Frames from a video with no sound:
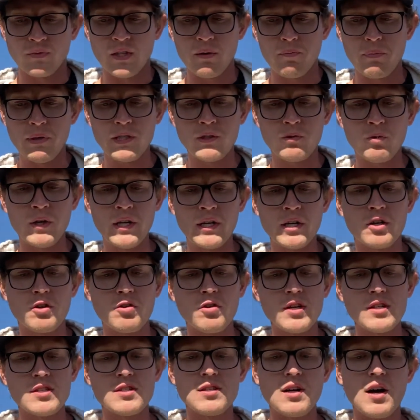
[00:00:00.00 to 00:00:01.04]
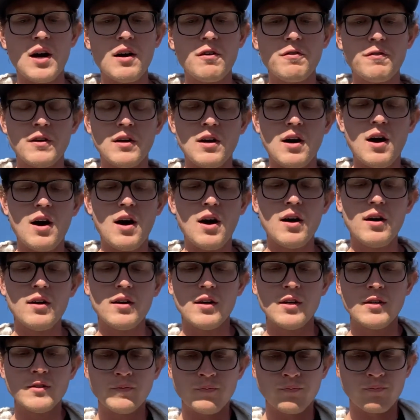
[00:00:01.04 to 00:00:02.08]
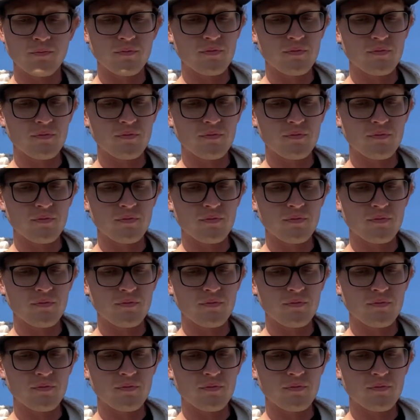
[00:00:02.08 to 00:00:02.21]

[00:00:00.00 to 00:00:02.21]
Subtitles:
between Kristoff and Anna.